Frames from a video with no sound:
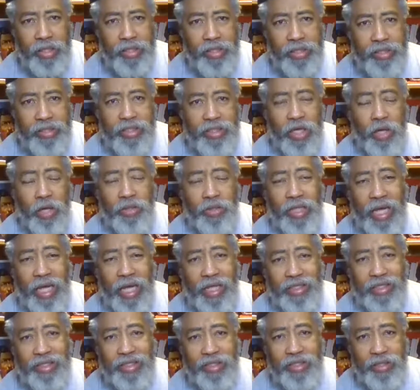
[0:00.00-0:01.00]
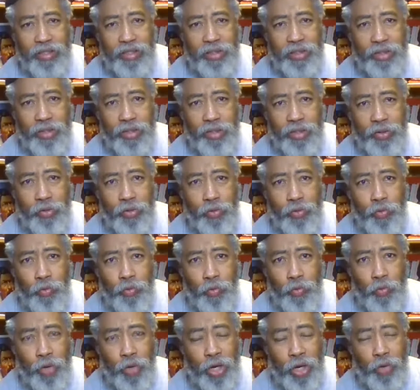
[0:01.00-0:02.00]
So that's
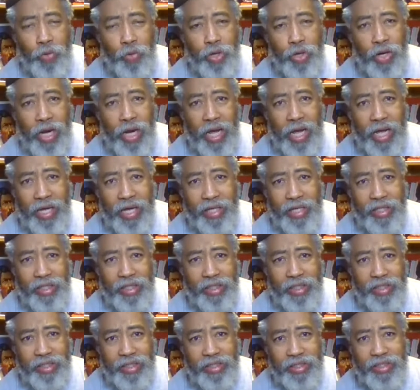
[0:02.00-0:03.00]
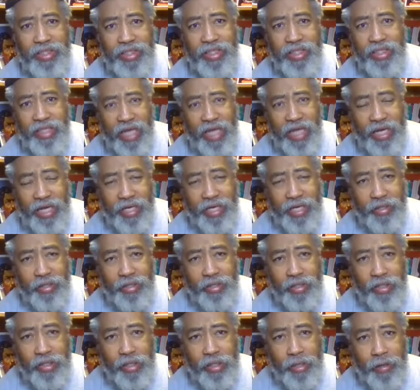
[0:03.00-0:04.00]
where we're at today.
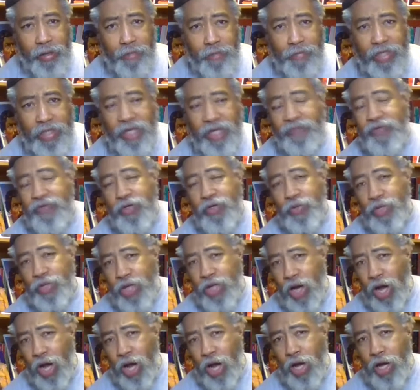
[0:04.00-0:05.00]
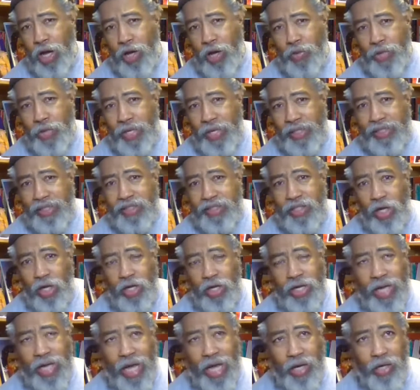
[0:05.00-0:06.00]
But if you recall, when I
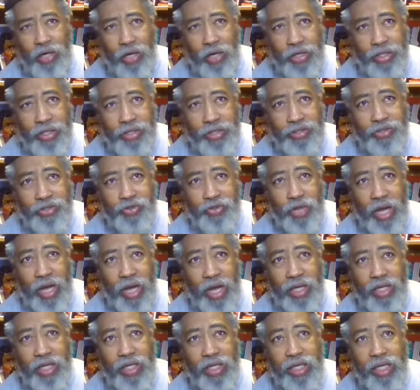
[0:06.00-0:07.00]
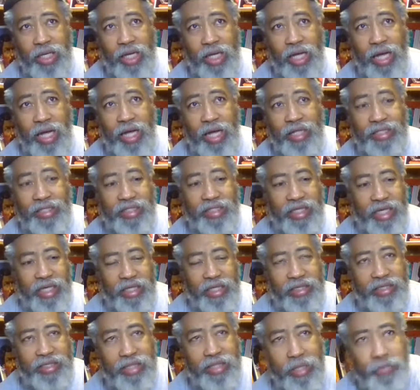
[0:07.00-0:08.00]
started out on this track, I
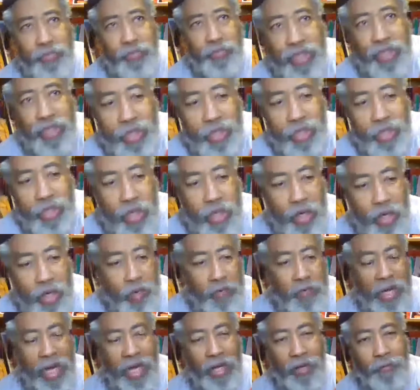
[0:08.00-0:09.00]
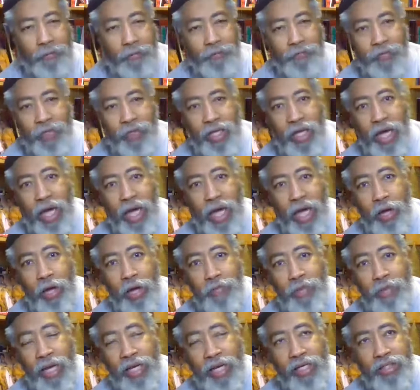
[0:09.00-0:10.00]
said something about
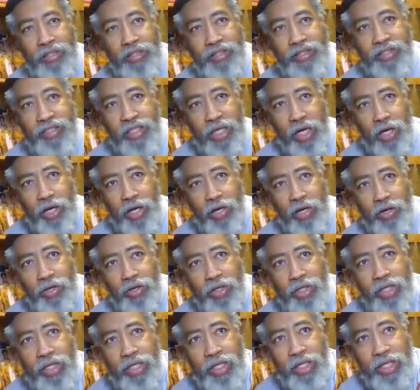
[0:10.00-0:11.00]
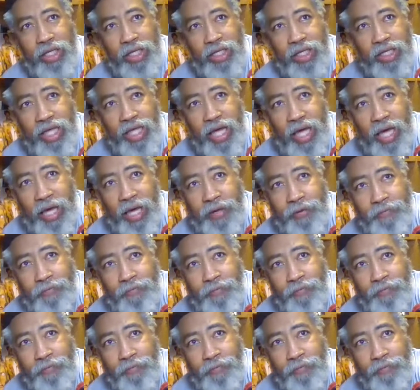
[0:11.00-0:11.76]
my concern that